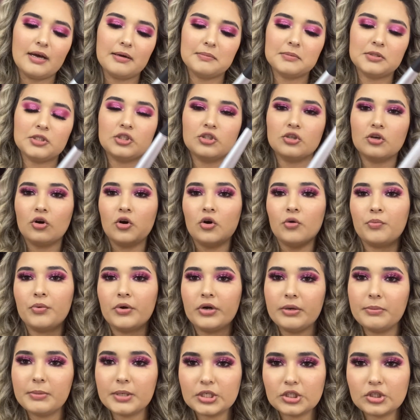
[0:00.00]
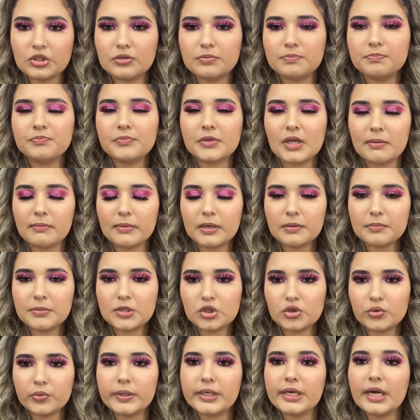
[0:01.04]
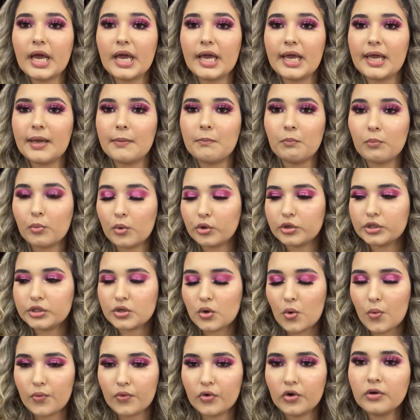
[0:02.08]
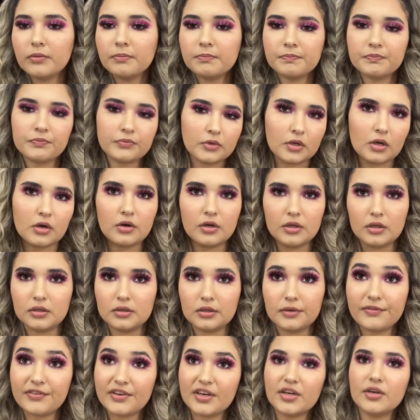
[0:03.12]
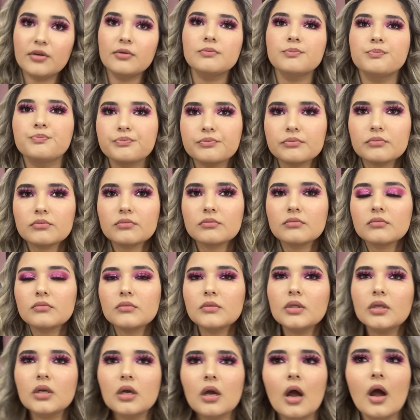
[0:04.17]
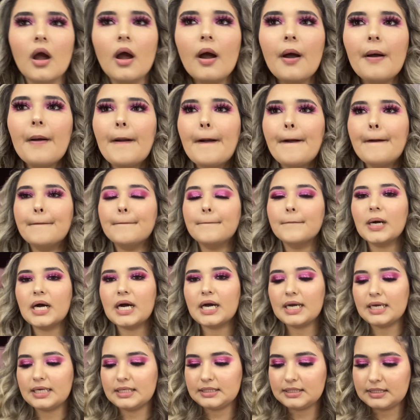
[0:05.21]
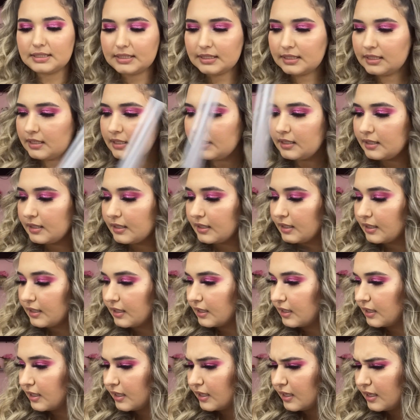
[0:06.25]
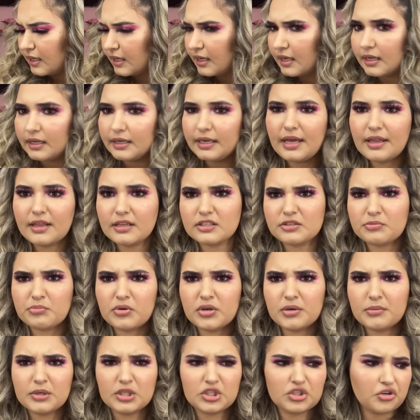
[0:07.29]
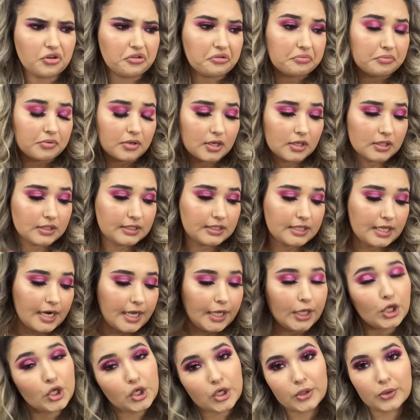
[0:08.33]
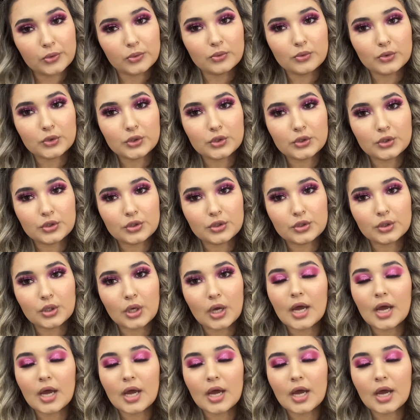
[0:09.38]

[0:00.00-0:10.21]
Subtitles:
So pretty much I'm gonna be doing a voiceover on the video, but yeah, that's pretty much all the products that I use.